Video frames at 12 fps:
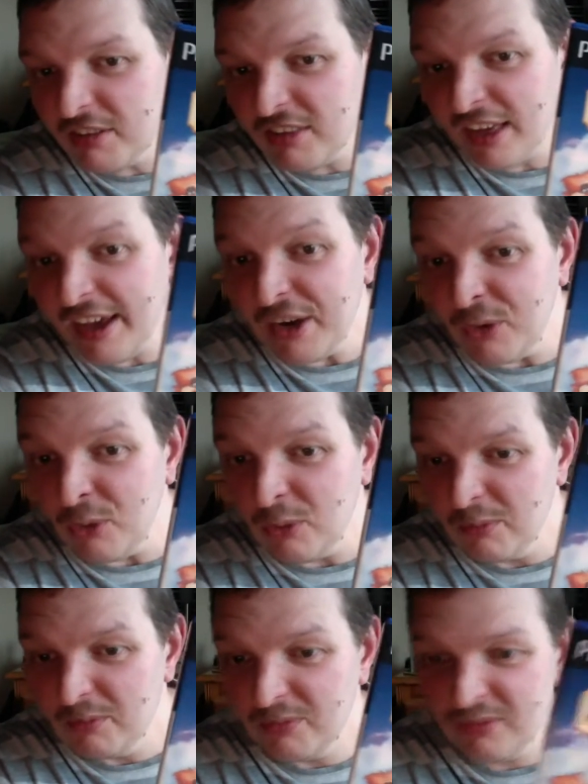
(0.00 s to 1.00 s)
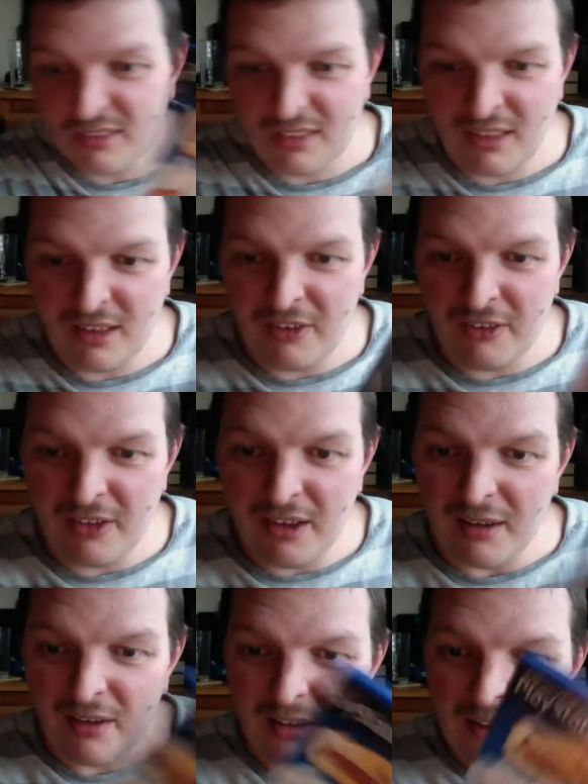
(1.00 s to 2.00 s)
Tail. So
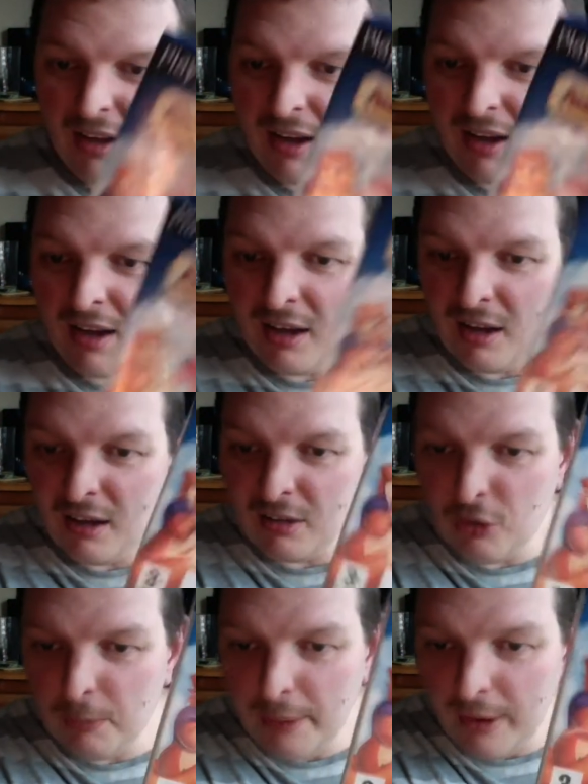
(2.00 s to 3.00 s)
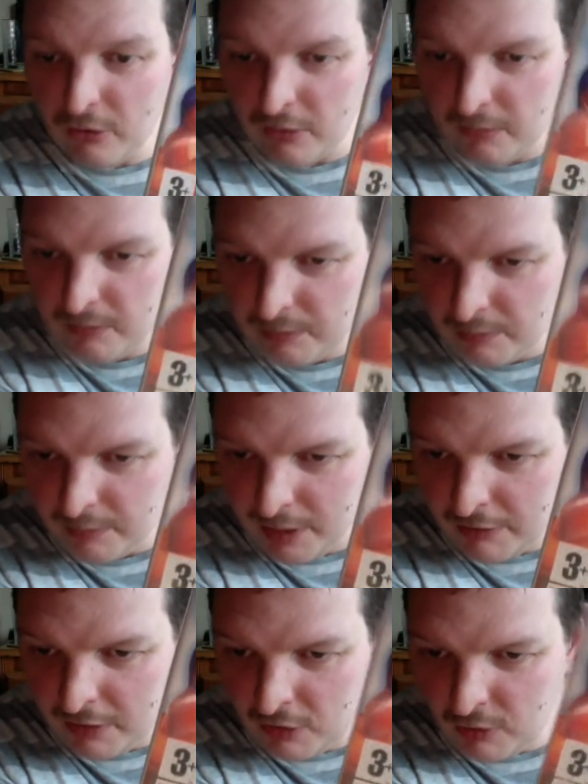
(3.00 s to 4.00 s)
yeah, £2 paid
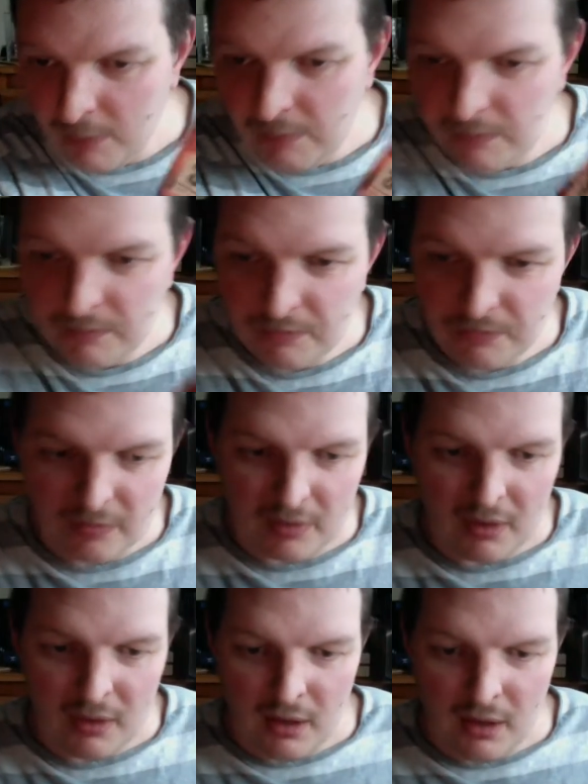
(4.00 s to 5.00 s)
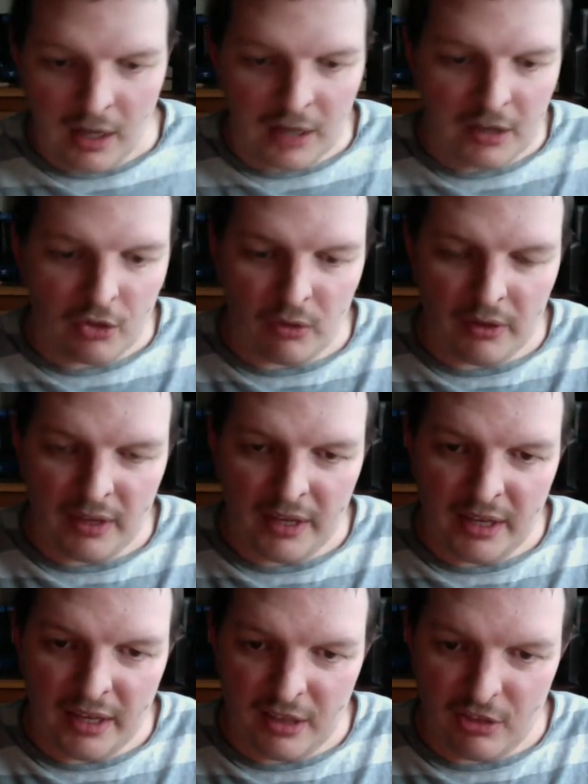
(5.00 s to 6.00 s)
for this one. This one
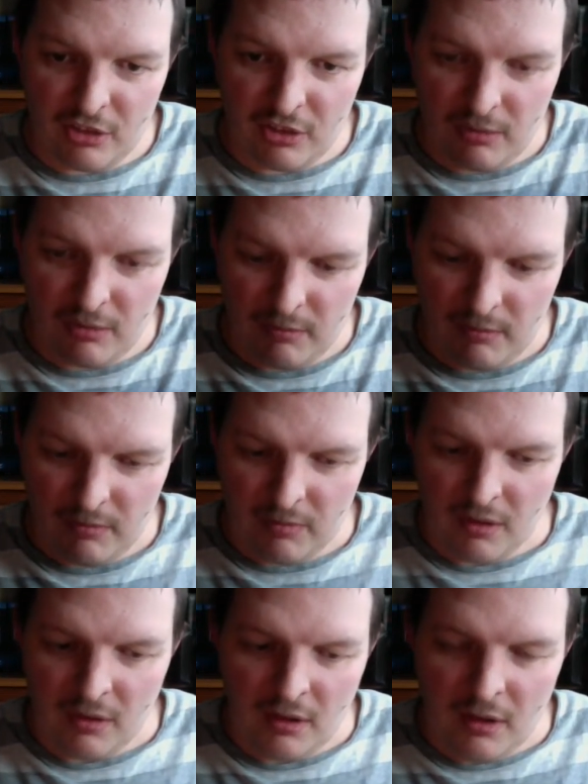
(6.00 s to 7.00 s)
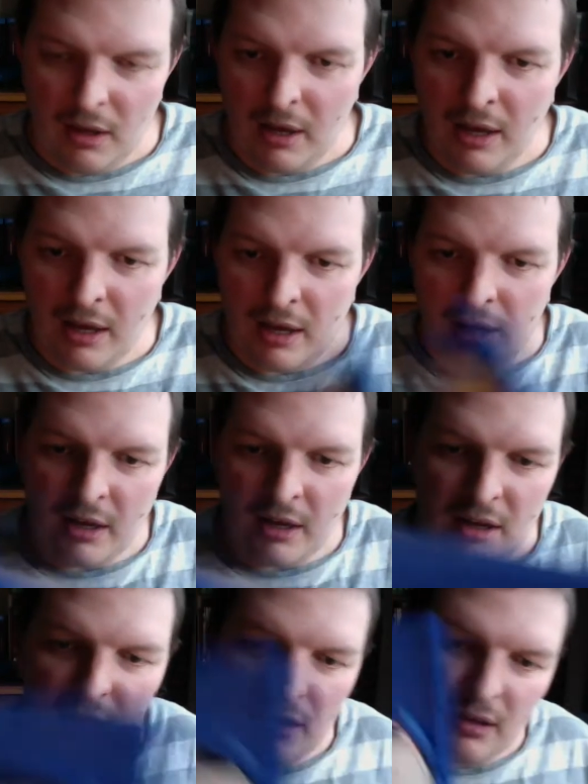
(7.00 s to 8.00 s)
is
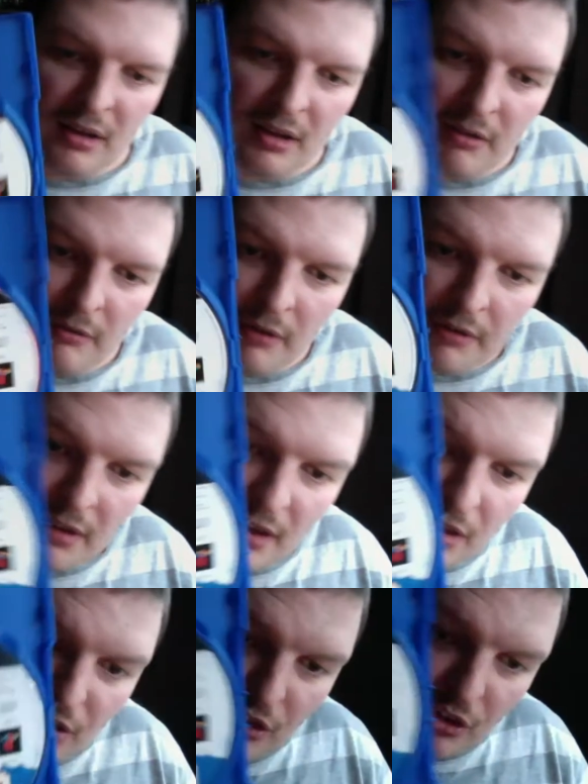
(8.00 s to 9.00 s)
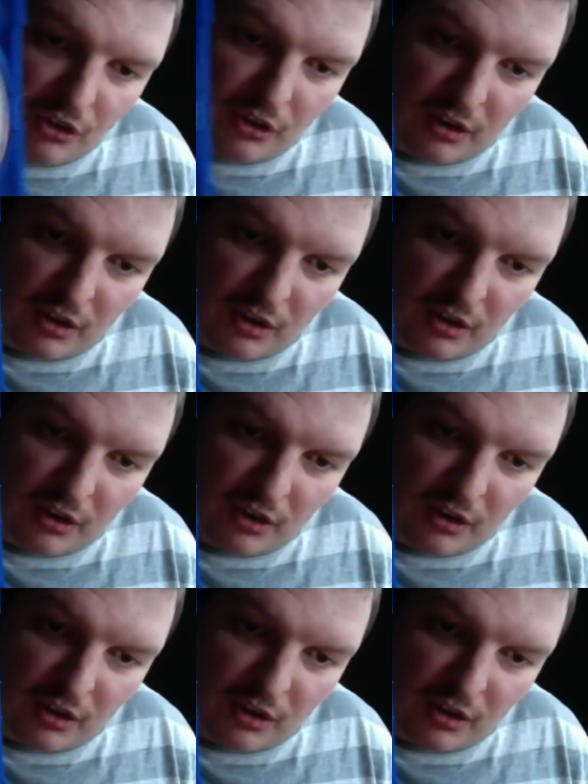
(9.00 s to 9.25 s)
with the disc